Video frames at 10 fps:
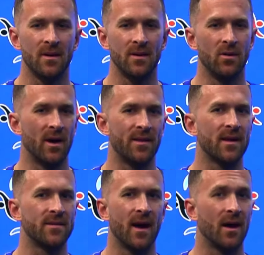
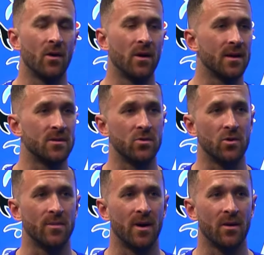that day, I don't like to
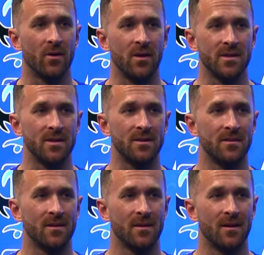talk about karate.
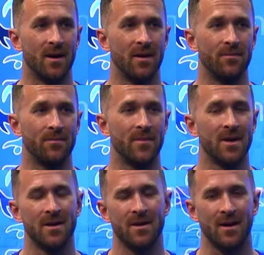
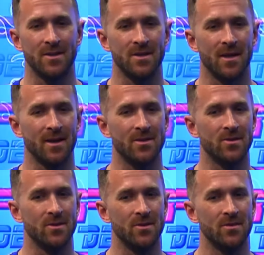I just like
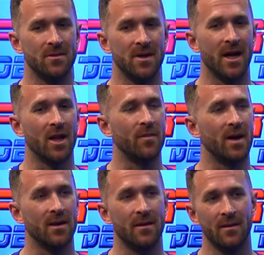to get out of
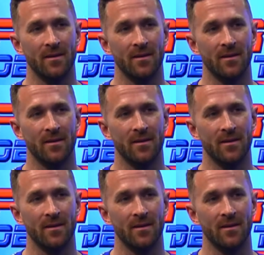my head.